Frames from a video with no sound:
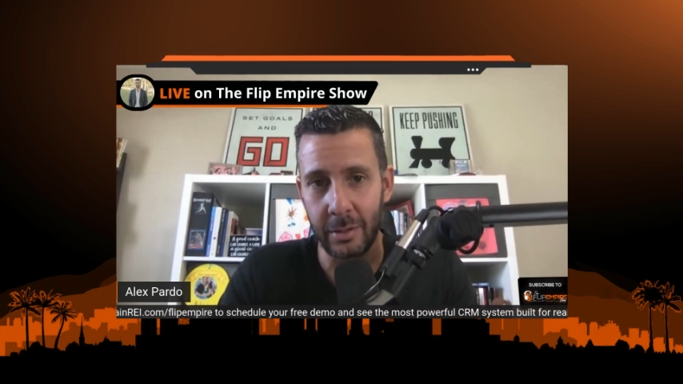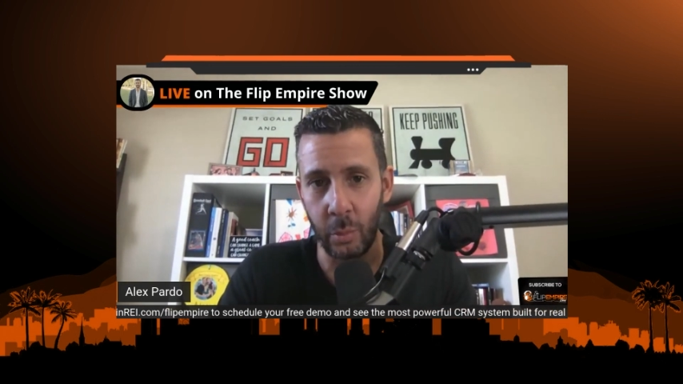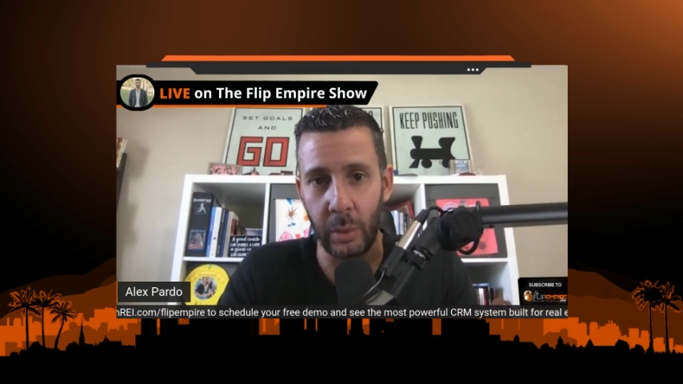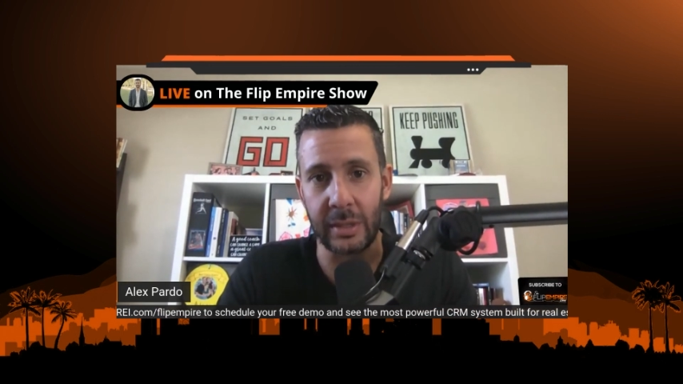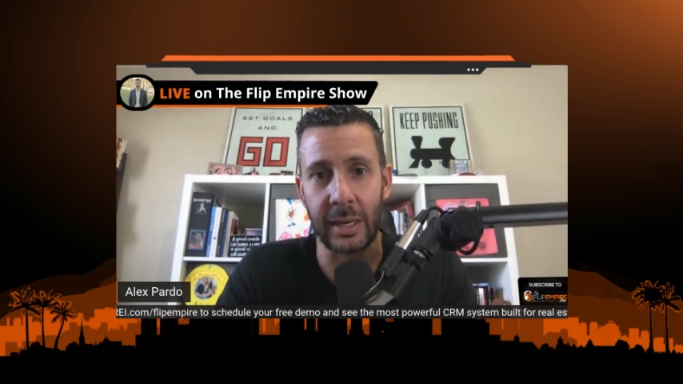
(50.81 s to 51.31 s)

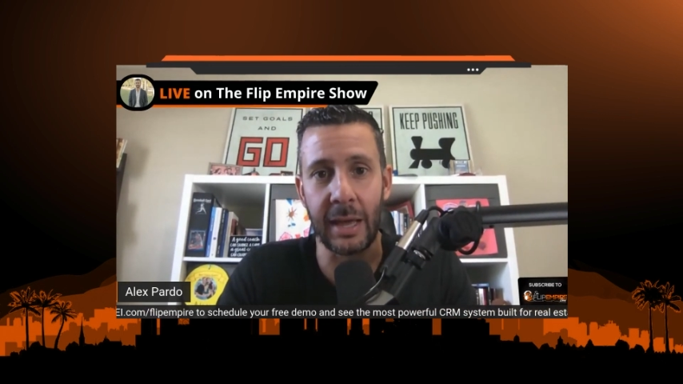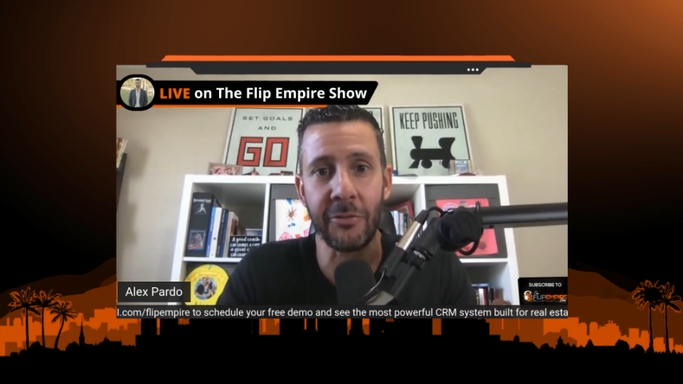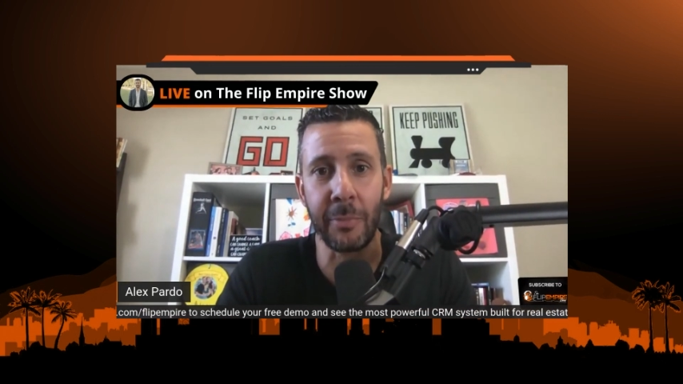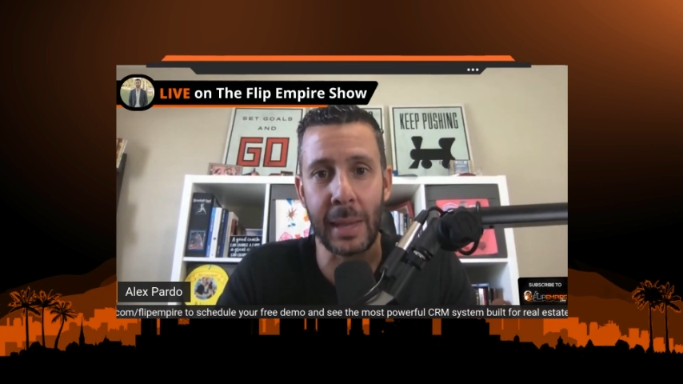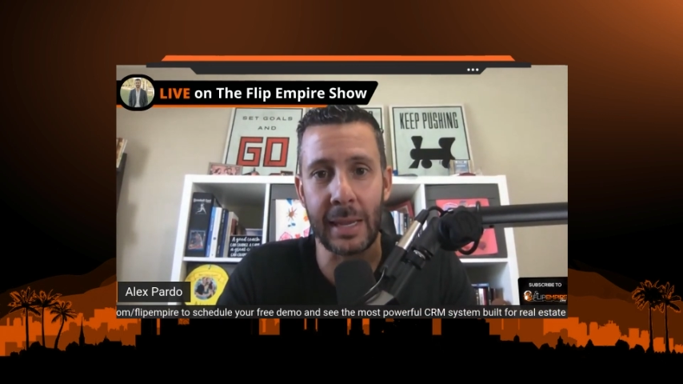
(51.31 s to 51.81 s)
With Left
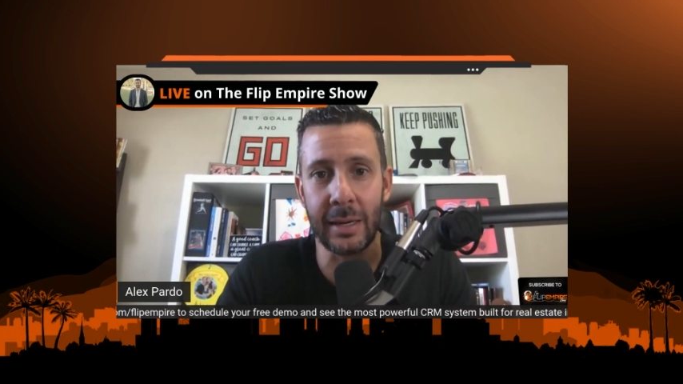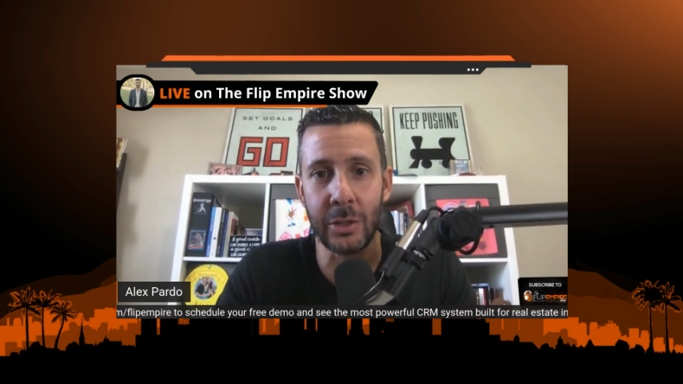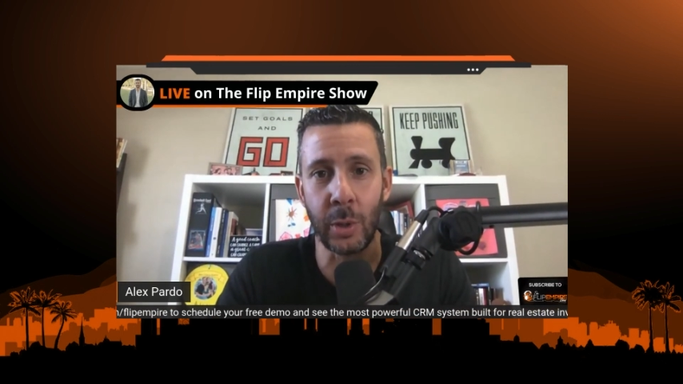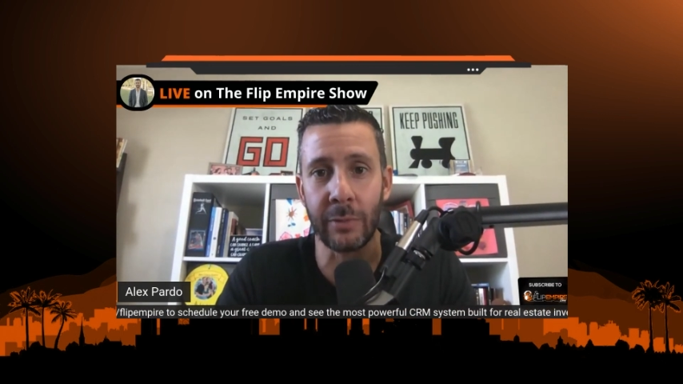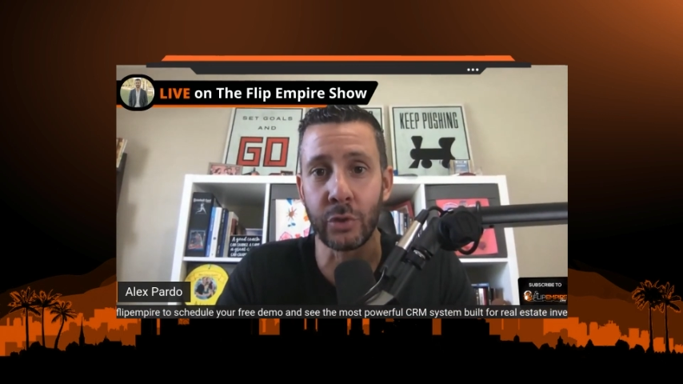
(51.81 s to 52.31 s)
Main,
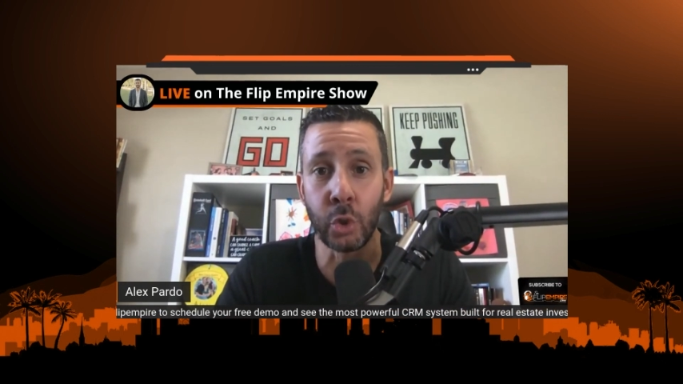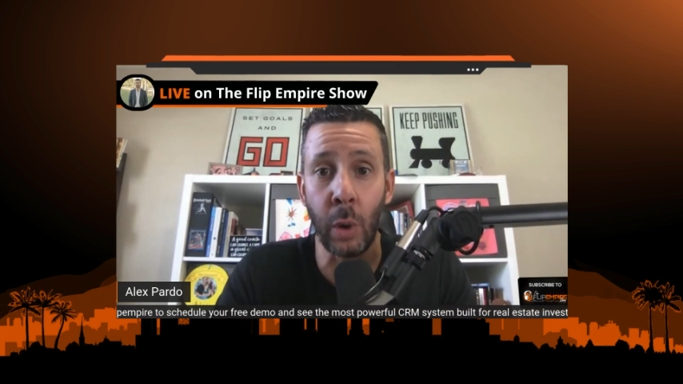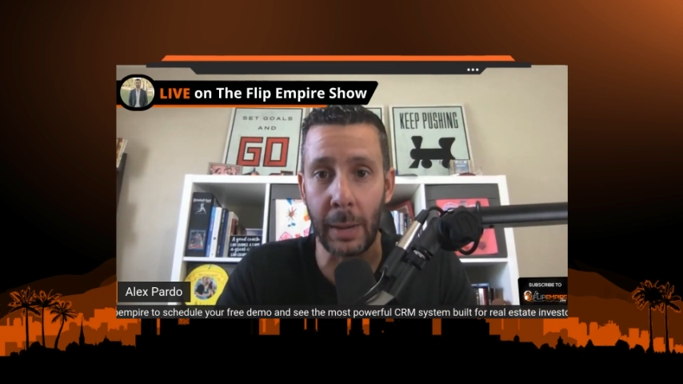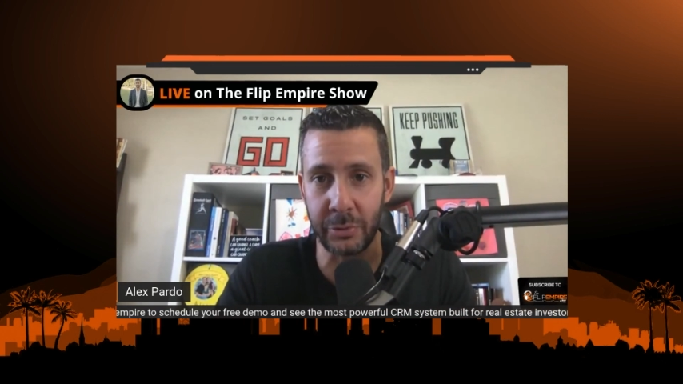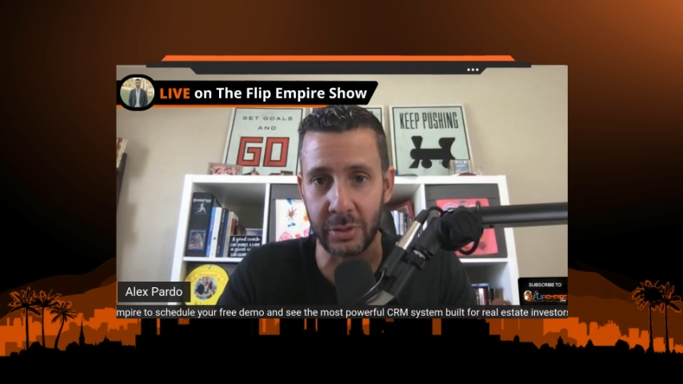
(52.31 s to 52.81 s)
you have two
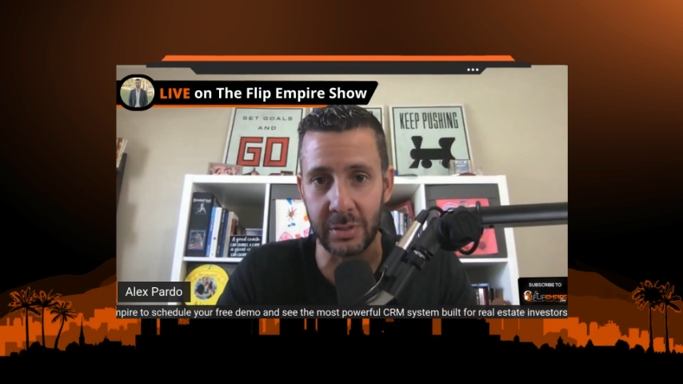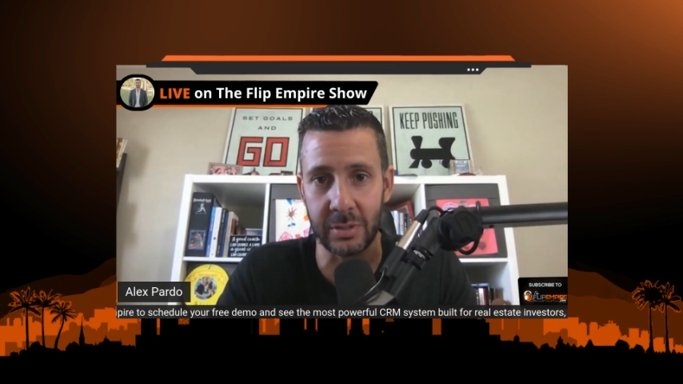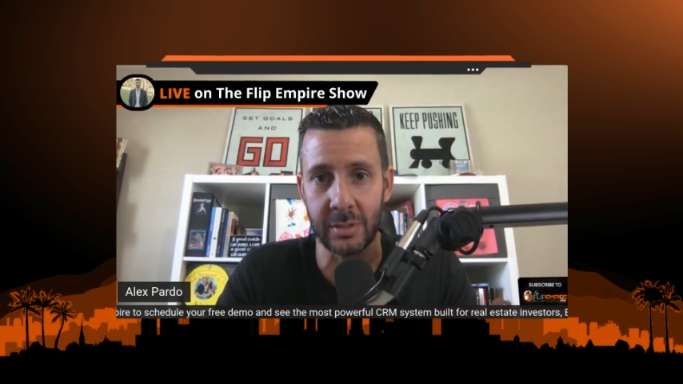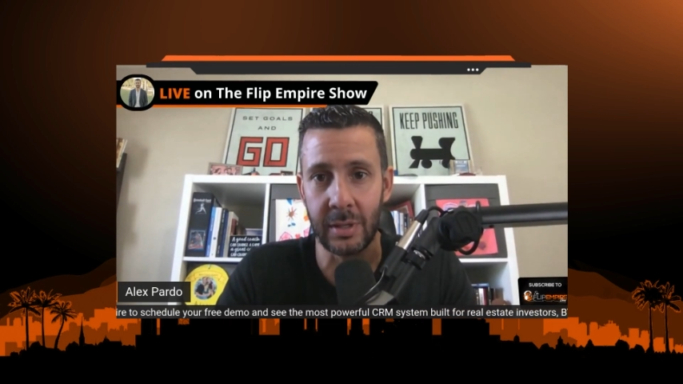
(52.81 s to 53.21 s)
options: